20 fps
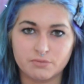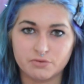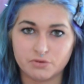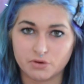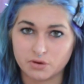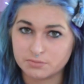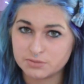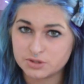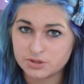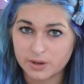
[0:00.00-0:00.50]

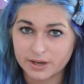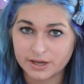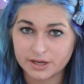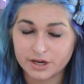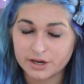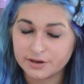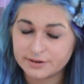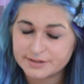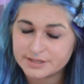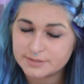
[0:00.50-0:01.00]
from, so I
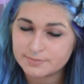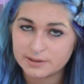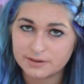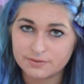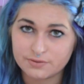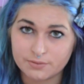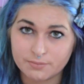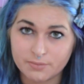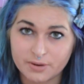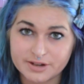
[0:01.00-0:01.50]
can only
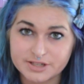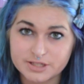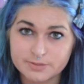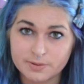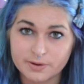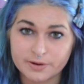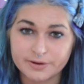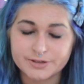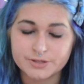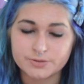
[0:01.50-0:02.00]
speak from my
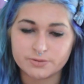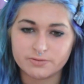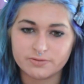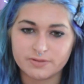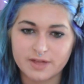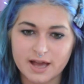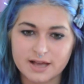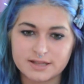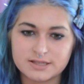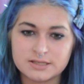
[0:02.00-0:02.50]
experience with
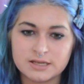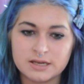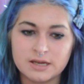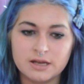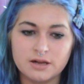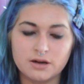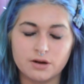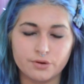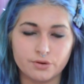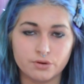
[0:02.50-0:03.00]
that
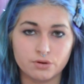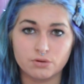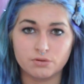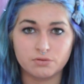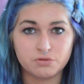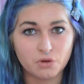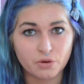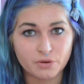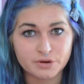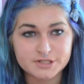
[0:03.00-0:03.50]
local
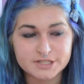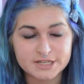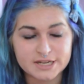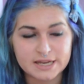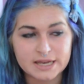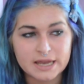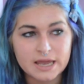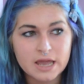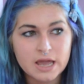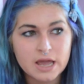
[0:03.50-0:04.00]

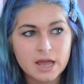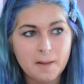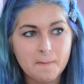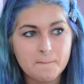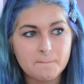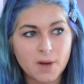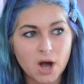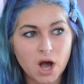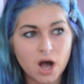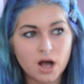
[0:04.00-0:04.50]
authority.
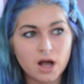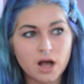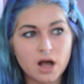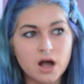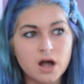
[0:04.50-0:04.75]
But